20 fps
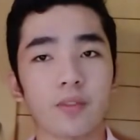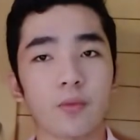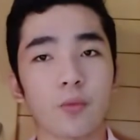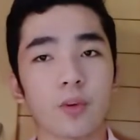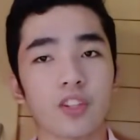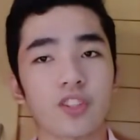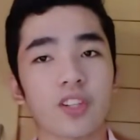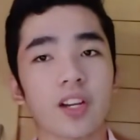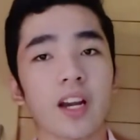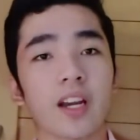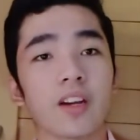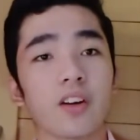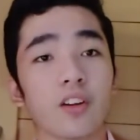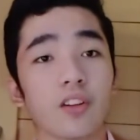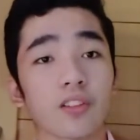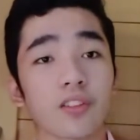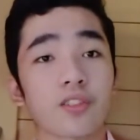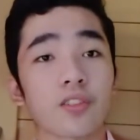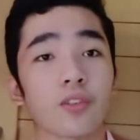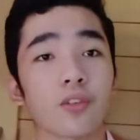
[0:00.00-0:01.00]
which I
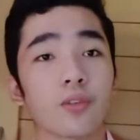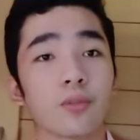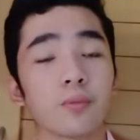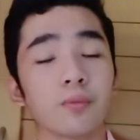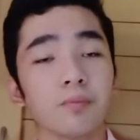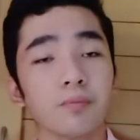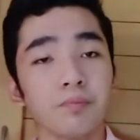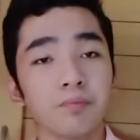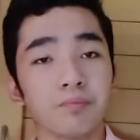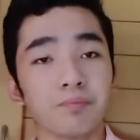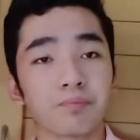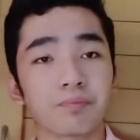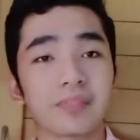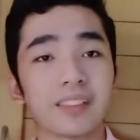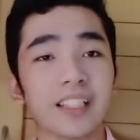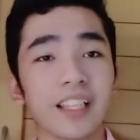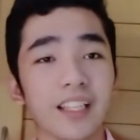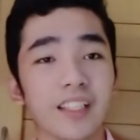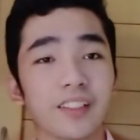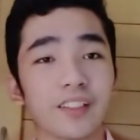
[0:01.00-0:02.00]
also
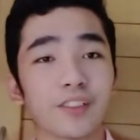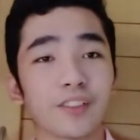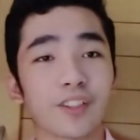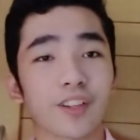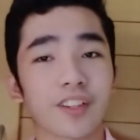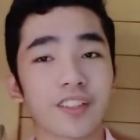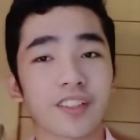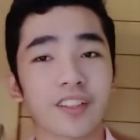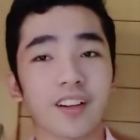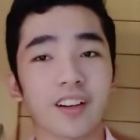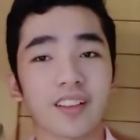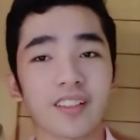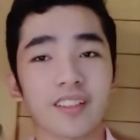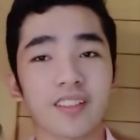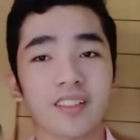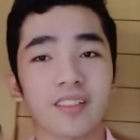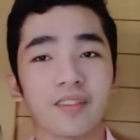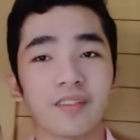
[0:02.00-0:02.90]
need to discuss.